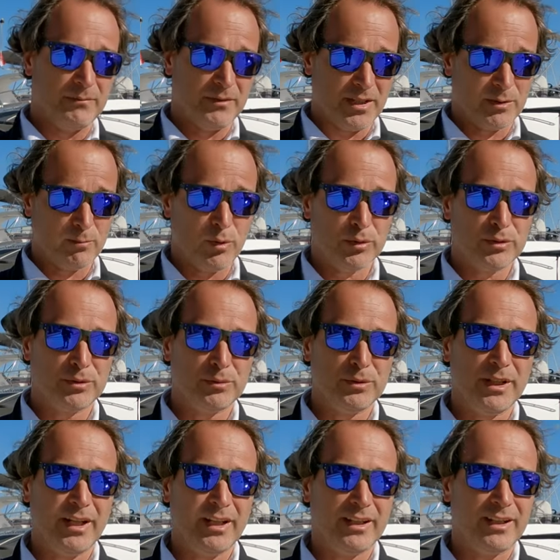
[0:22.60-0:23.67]
this boat
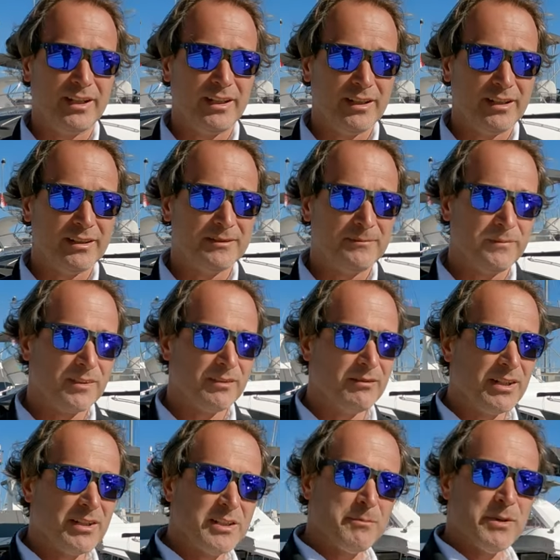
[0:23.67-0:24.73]
today here,
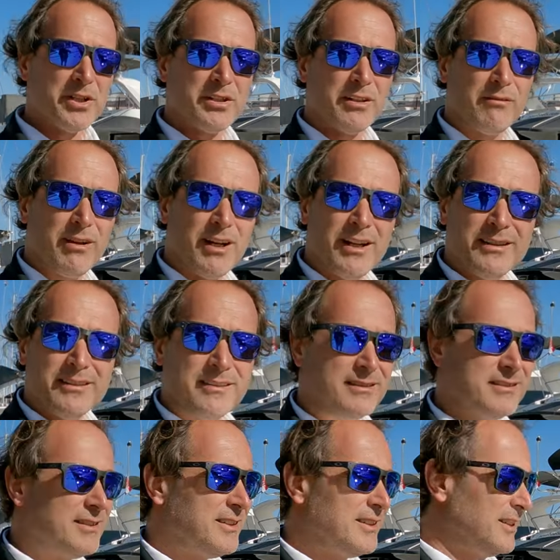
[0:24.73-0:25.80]
very special one